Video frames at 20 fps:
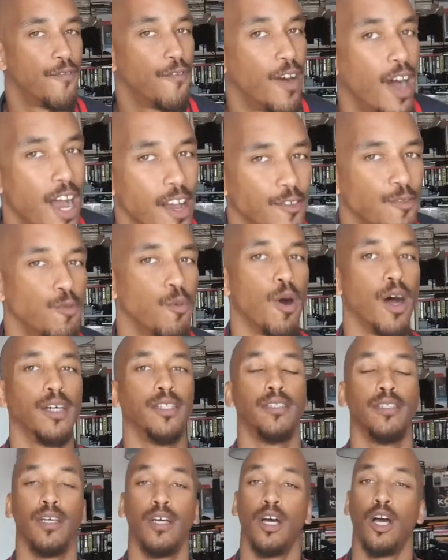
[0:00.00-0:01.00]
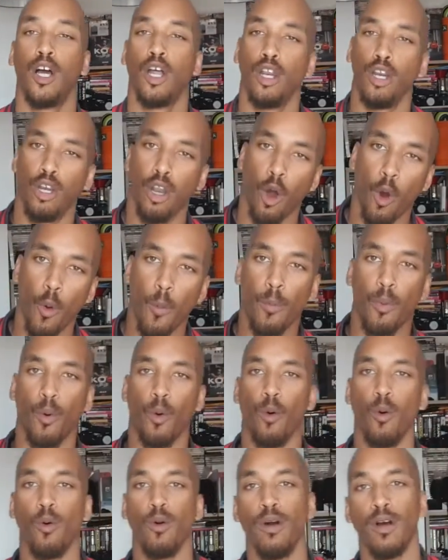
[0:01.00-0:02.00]
5-1. Low
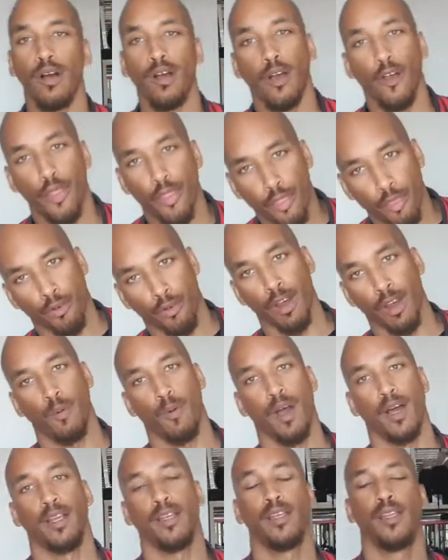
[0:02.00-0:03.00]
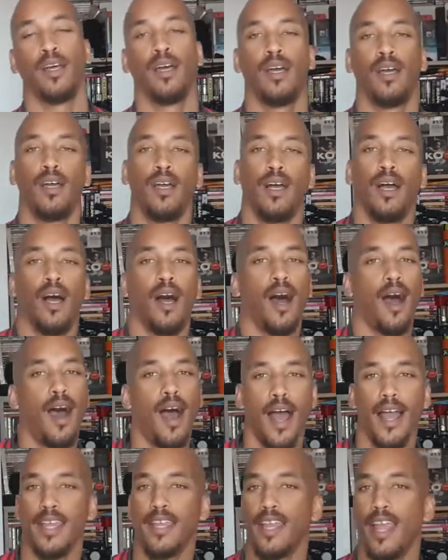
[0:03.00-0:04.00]
ball, 3-1.
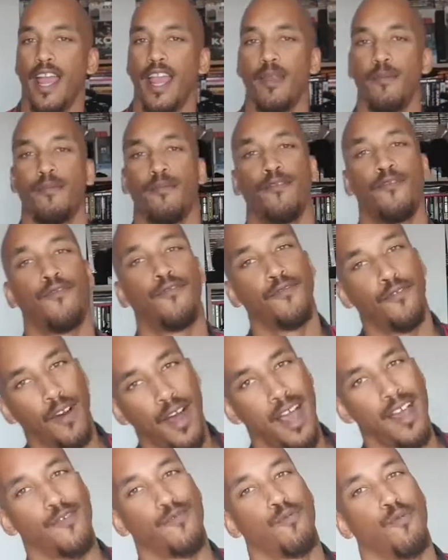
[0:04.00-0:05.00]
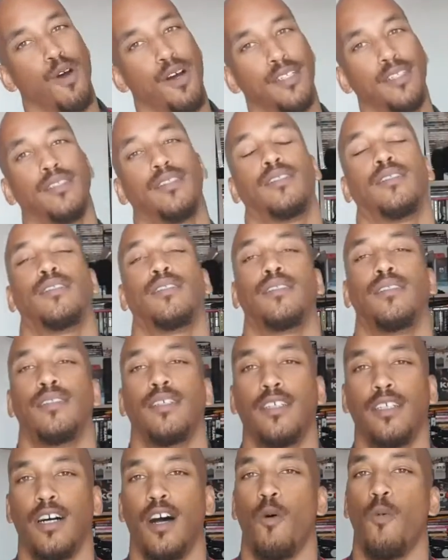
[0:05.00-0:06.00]
High game, 5-1.
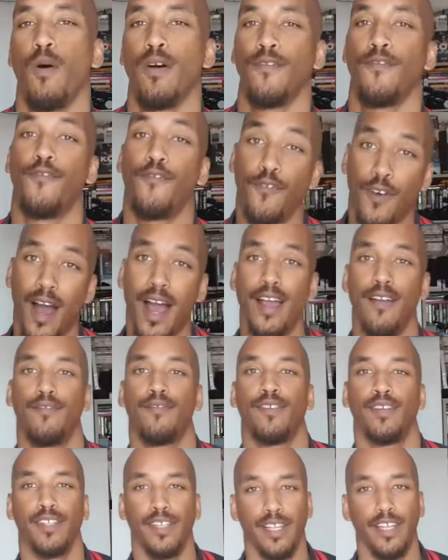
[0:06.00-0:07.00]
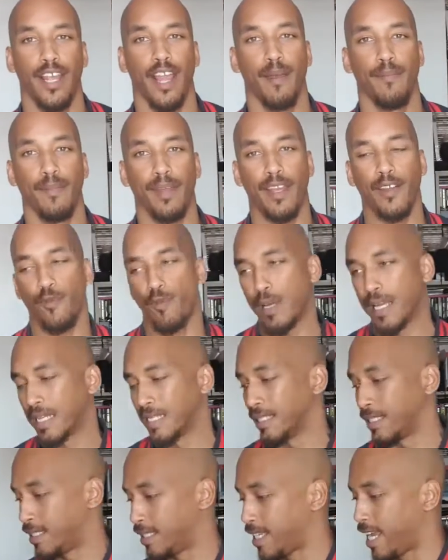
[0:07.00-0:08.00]
I want 5. You get me? If we
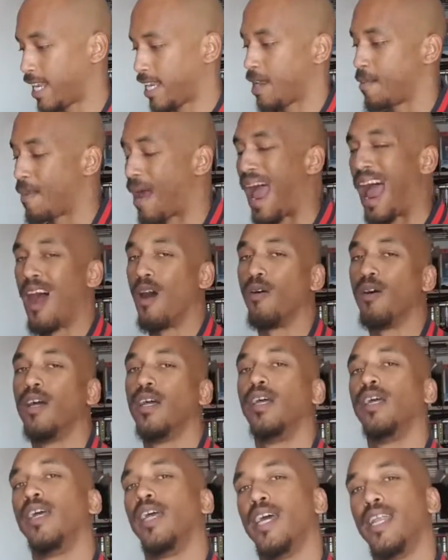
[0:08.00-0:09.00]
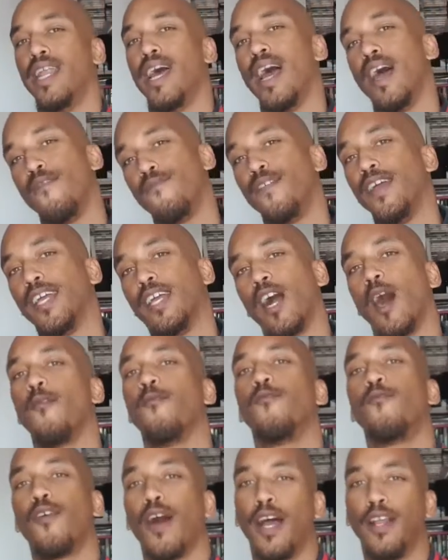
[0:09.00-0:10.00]
can take them out in the FA
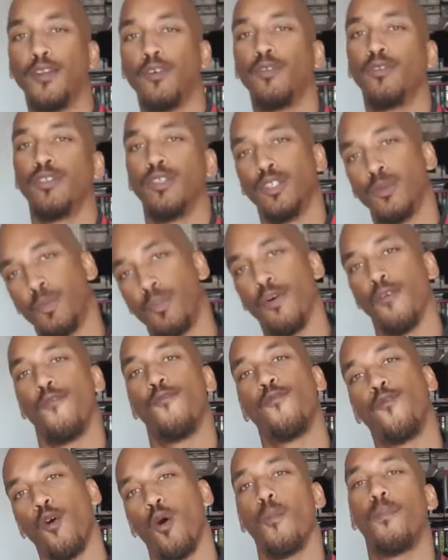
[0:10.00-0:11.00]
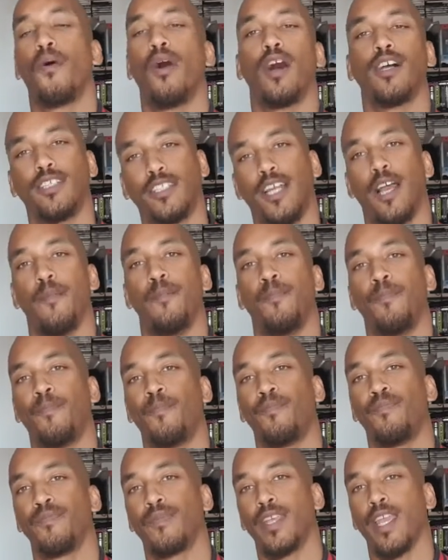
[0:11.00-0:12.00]
Cup final, put 4 past them,
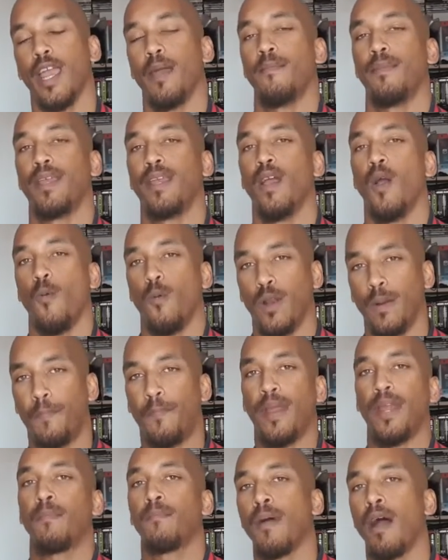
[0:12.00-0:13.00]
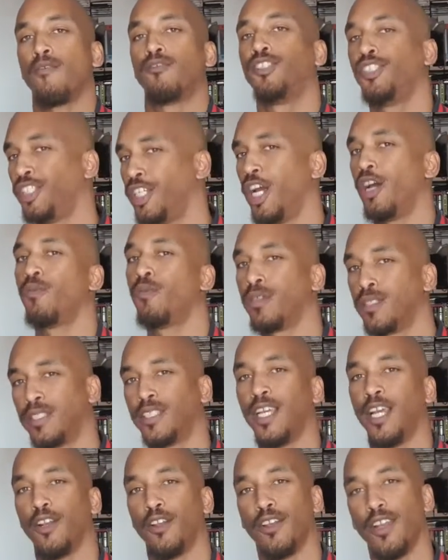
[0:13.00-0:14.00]
get me, with Big Mouth Sherwood
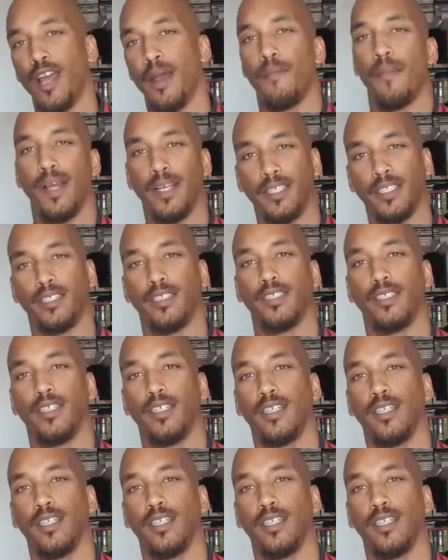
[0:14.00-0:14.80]
sitting on their bench